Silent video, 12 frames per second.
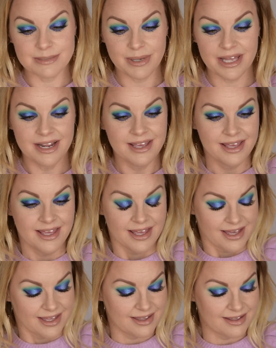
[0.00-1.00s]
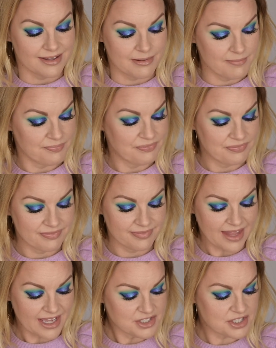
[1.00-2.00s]
But
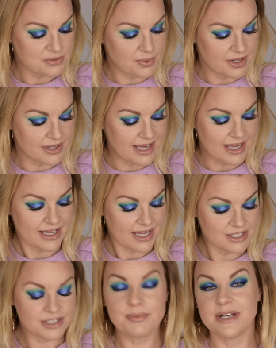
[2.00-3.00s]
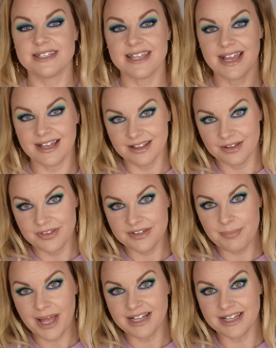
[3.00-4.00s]
I just want to say I love this
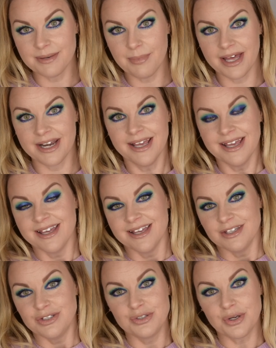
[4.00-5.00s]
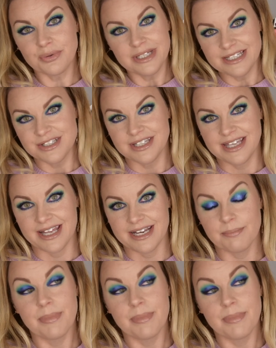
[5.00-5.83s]
palette, but you don't need to get it.